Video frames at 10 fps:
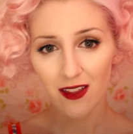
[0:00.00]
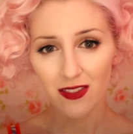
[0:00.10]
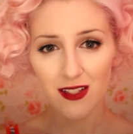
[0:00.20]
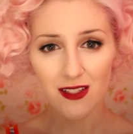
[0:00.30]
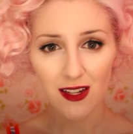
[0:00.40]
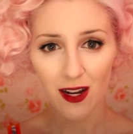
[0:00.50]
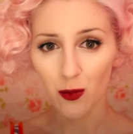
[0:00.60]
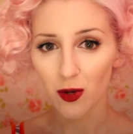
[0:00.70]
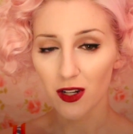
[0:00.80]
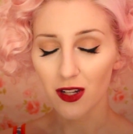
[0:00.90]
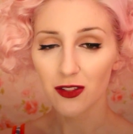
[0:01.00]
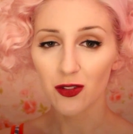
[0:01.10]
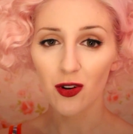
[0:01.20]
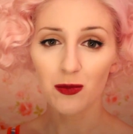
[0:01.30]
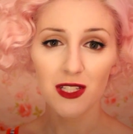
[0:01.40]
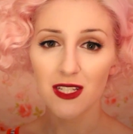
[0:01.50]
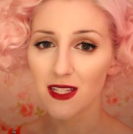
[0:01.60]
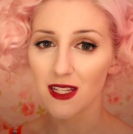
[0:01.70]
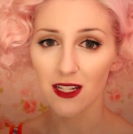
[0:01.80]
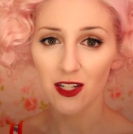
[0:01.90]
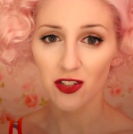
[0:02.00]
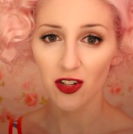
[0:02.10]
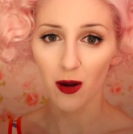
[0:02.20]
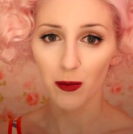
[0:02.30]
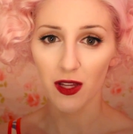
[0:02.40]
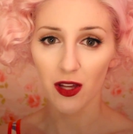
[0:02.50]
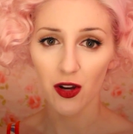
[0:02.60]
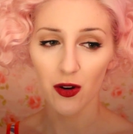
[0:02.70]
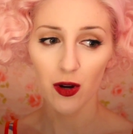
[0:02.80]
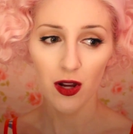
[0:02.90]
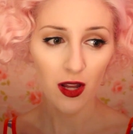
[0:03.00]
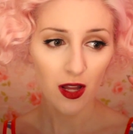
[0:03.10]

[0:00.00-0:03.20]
Things that I wouldn't normally see in a shop and go,